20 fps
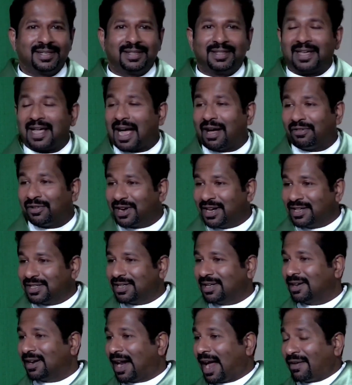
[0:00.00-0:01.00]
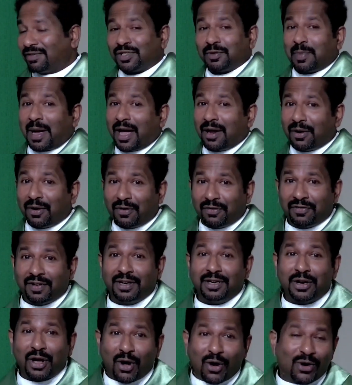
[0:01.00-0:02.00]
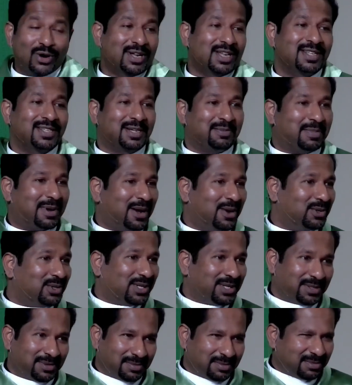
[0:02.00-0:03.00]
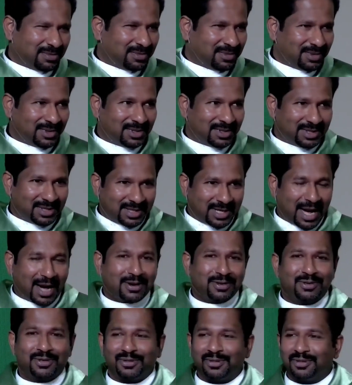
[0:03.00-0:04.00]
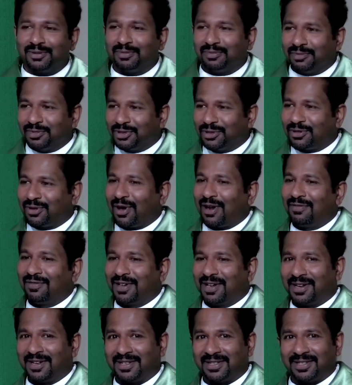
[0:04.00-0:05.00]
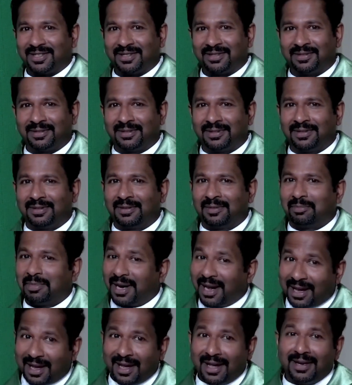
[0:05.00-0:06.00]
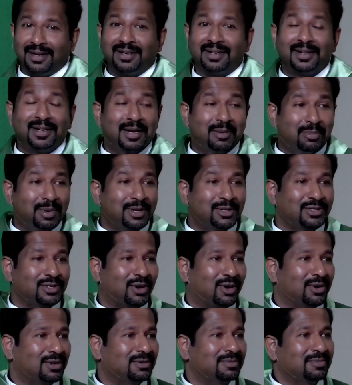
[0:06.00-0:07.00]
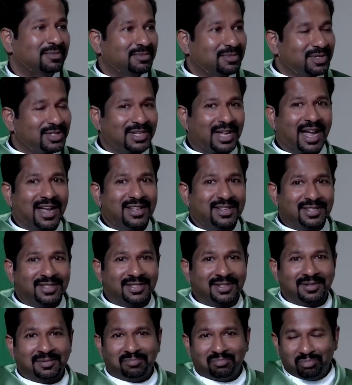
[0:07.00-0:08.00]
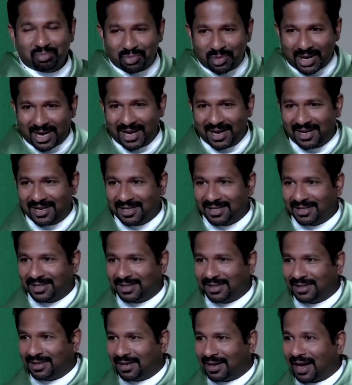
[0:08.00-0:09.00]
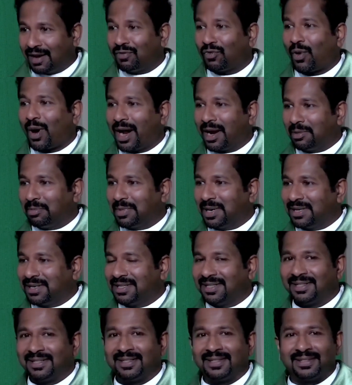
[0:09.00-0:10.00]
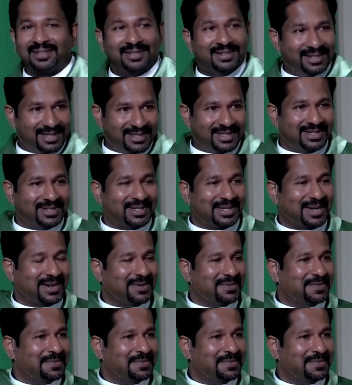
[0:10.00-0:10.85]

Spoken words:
The average lifespan of a dog is about 10 to 12 years. But again, depends on size, breed, environment, etc.